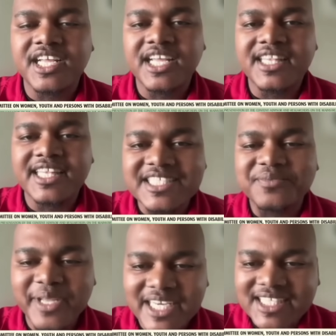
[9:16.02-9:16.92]
these
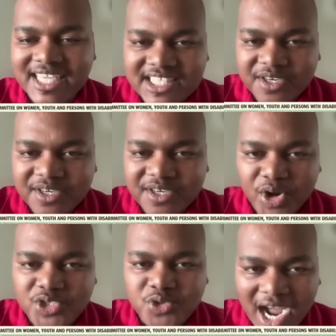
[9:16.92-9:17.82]
ministers
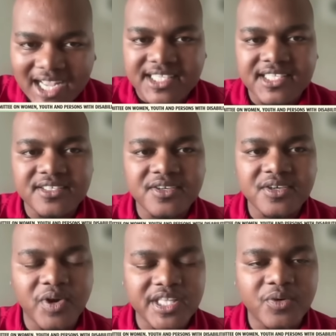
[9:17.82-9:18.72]
report to us,
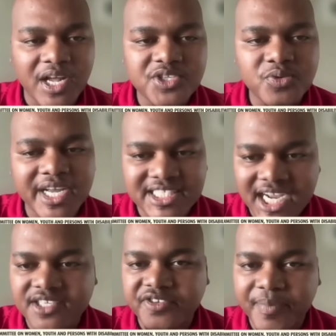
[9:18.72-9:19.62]
were the ones who are in
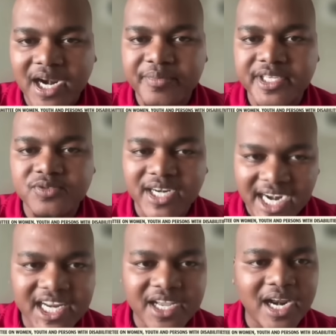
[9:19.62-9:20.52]
charge of Parliament, who are
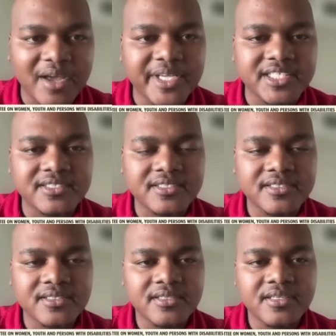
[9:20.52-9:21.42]
running Parliament.
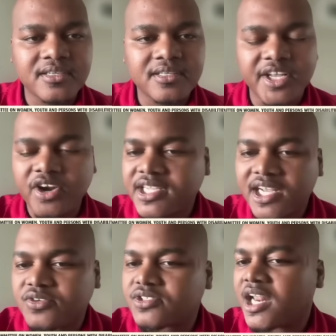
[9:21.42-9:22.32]
They don't get
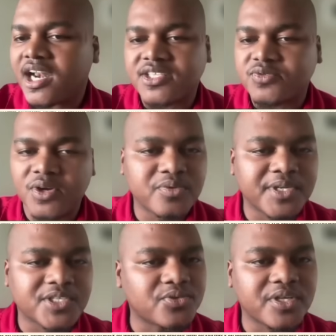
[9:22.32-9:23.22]
to tell us what we
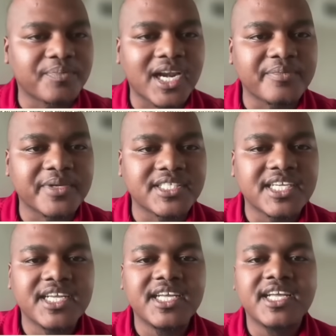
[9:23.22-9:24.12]
must do in Parliament.
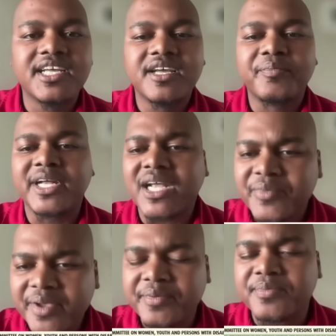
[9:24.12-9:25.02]
But I'm
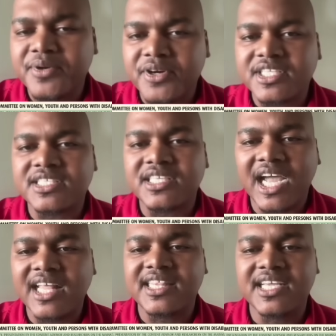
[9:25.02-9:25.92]
happy because
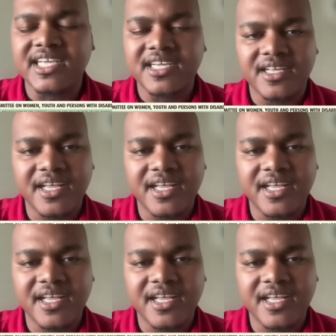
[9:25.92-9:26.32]
I think